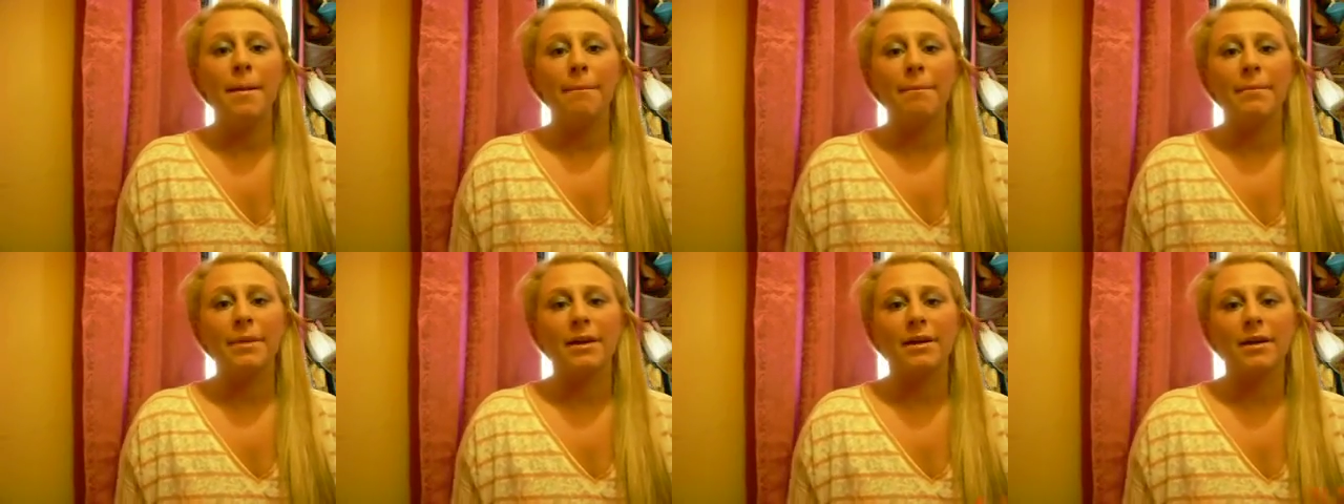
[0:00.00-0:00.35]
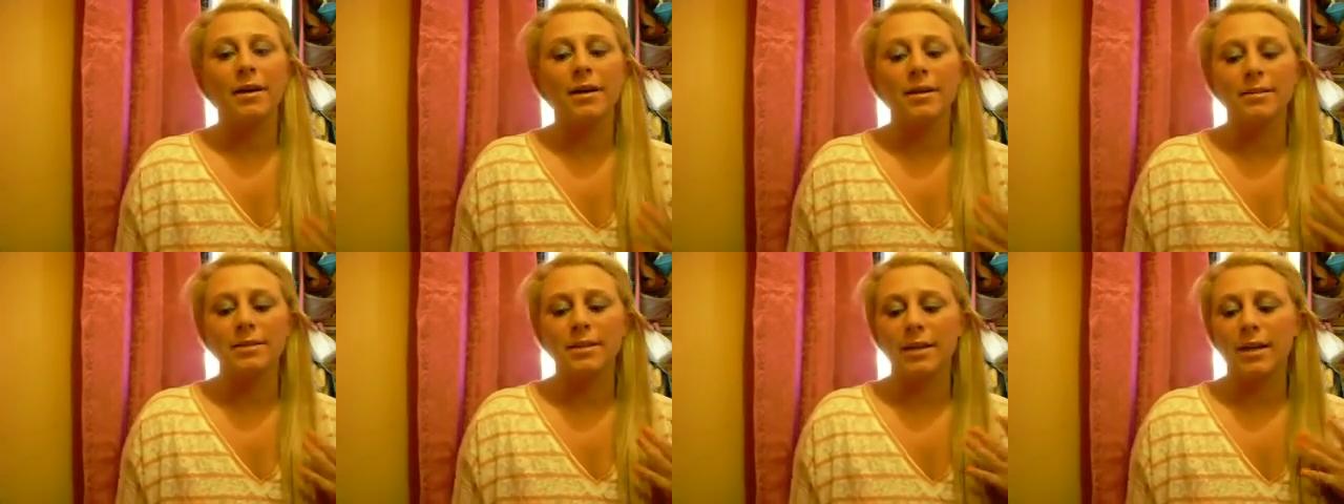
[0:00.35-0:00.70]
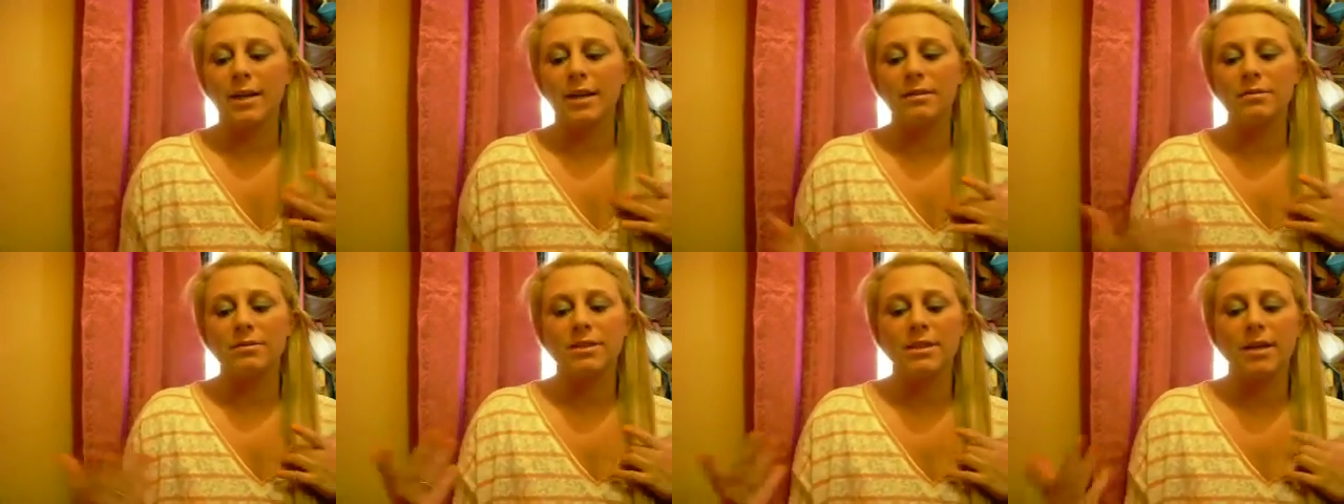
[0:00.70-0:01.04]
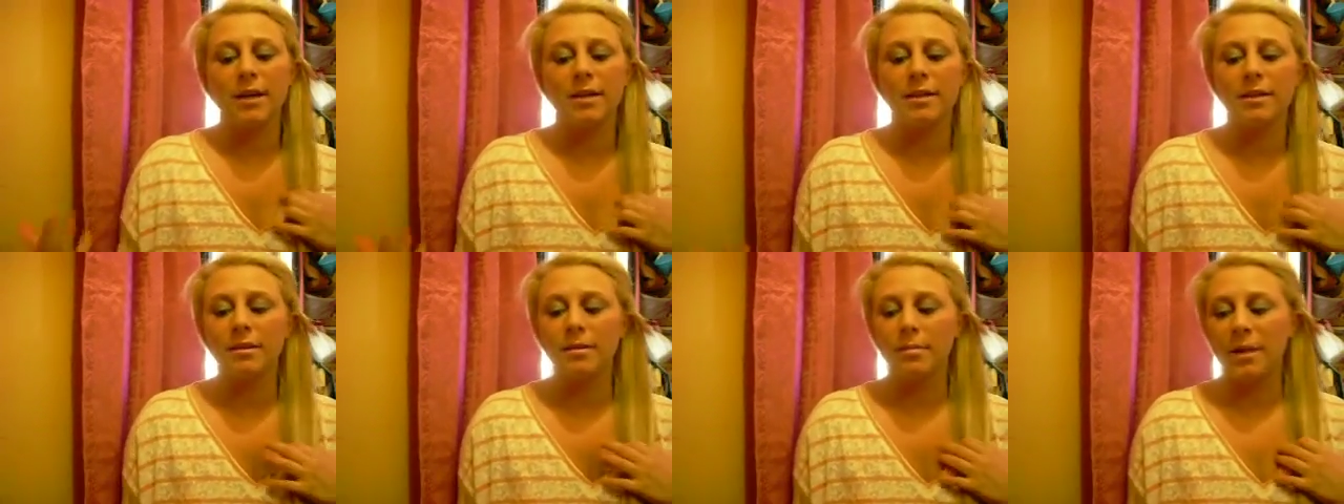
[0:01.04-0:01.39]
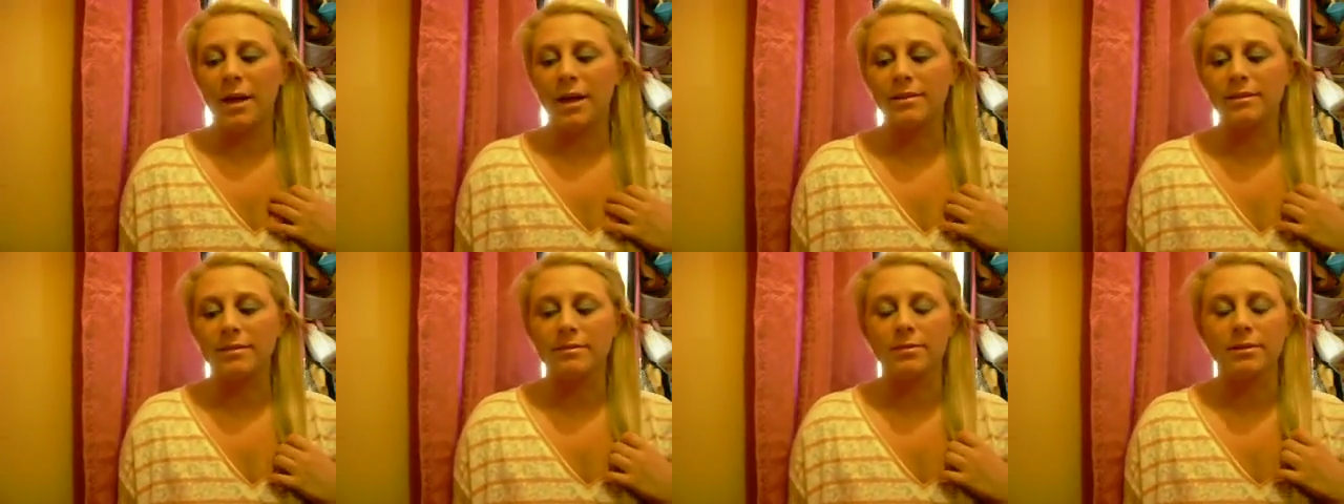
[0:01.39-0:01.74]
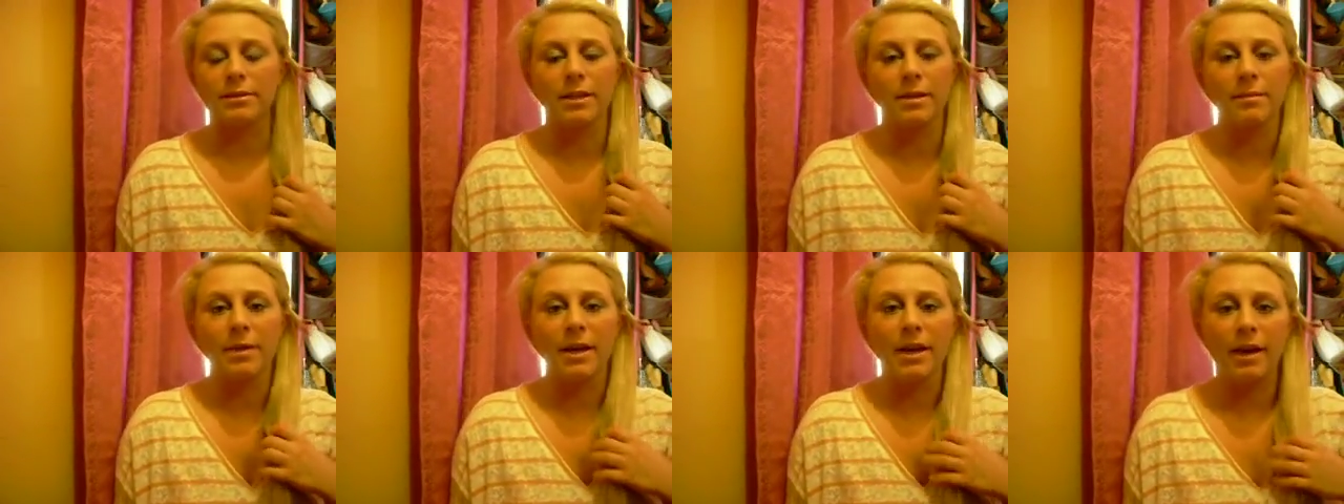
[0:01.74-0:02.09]
Because, like I said in the past, every
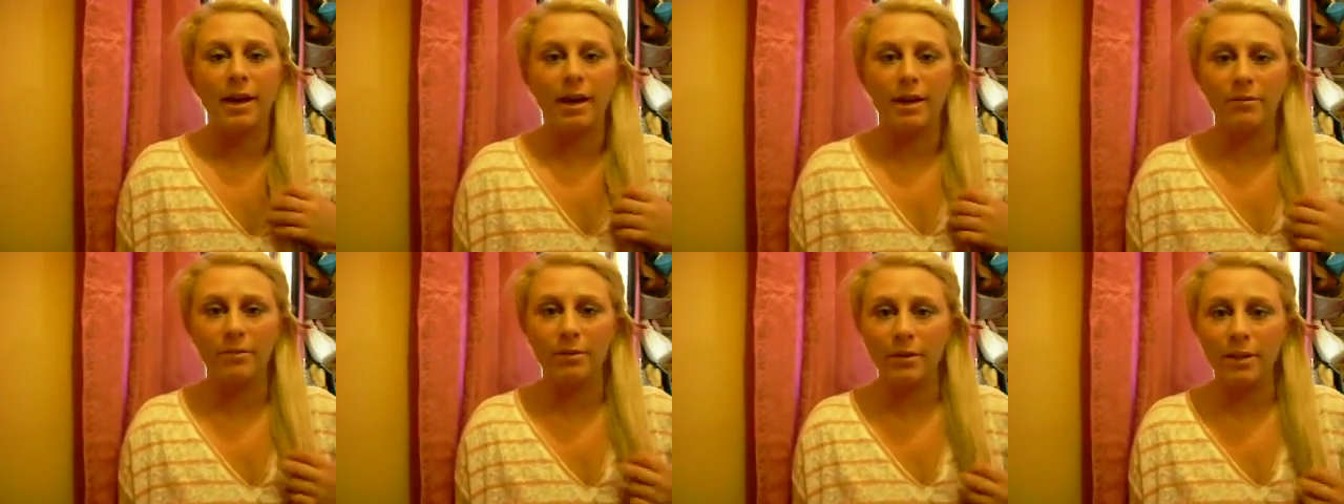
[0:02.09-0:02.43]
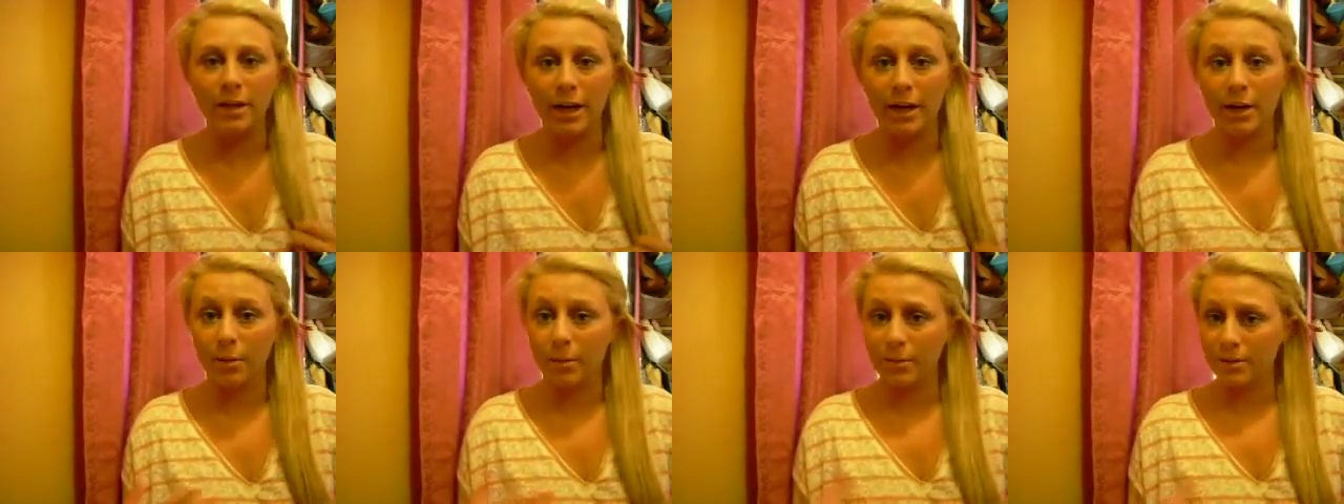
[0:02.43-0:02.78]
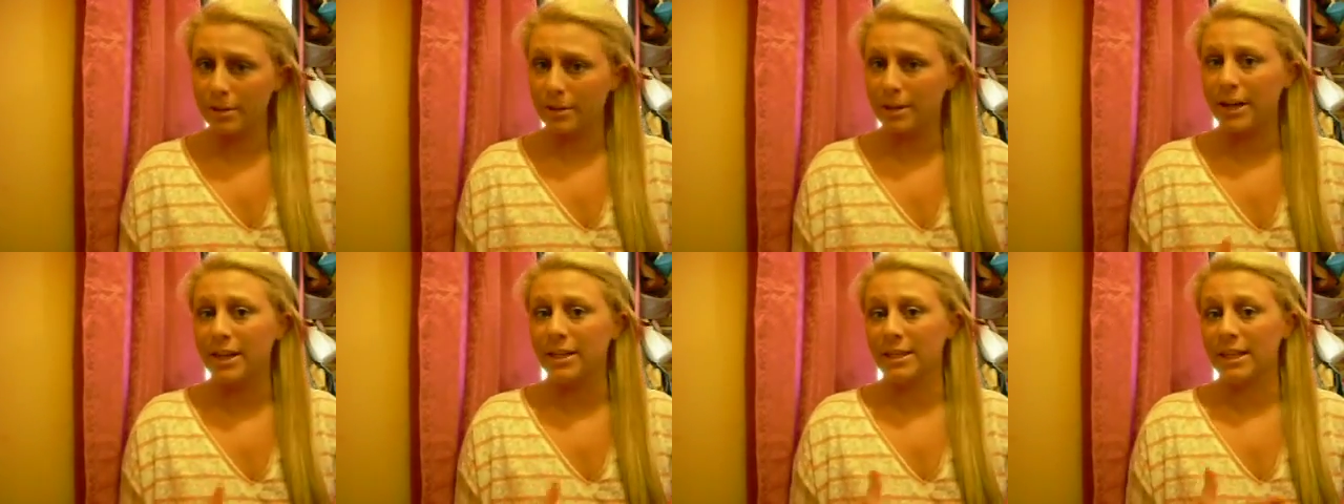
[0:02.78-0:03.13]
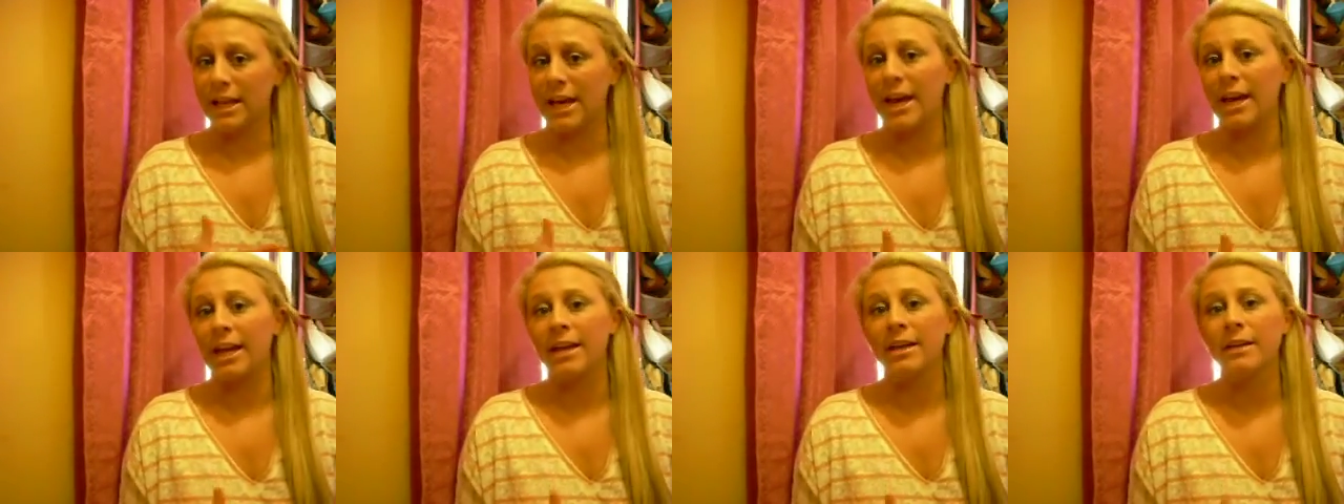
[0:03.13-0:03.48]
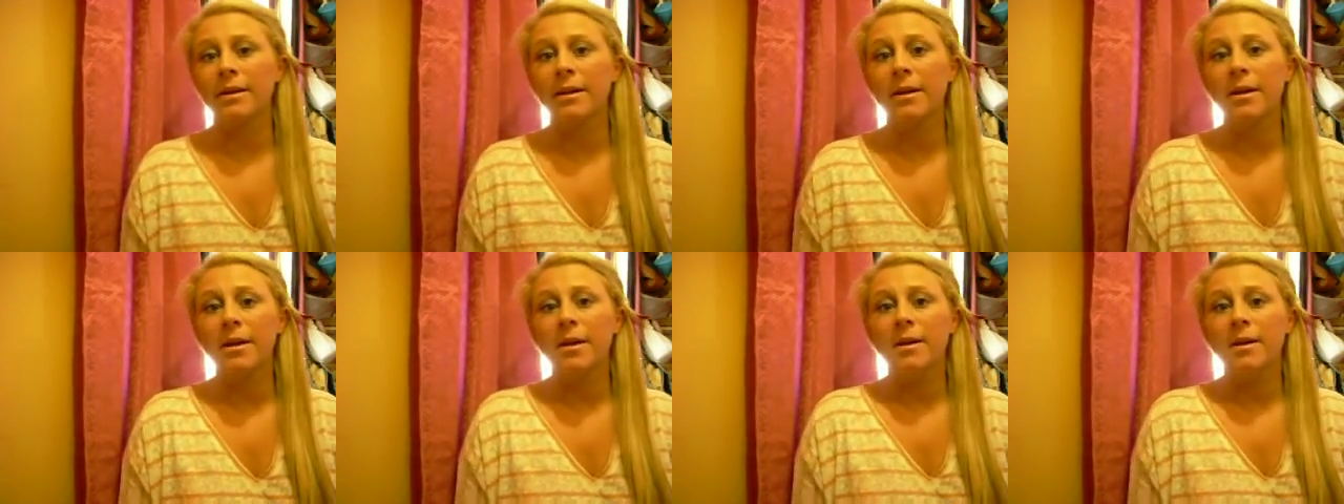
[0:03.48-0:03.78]
time I have one, I order online